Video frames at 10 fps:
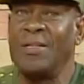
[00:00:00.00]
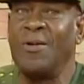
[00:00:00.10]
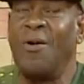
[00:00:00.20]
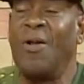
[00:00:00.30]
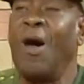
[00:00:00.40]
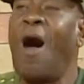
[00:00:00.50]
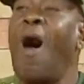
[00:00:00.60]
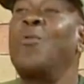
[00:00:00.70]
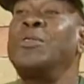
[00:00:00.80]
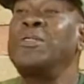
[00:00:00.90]
to call
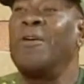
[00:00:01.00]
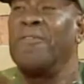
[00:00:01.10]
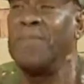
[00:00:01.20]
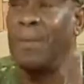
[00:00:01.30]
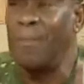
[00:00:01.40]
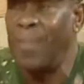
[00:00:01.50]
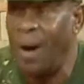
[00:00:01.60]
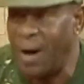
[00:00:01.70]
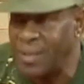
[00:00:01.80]
out of the box.